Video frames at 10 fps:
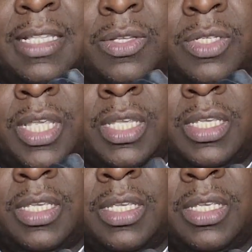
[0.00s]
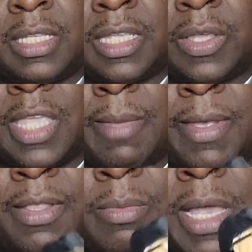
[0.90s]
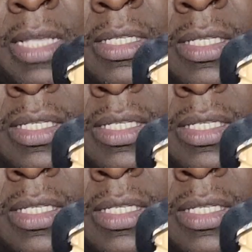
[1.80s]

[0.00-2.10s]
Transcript: a little janky. That's how it came out of the box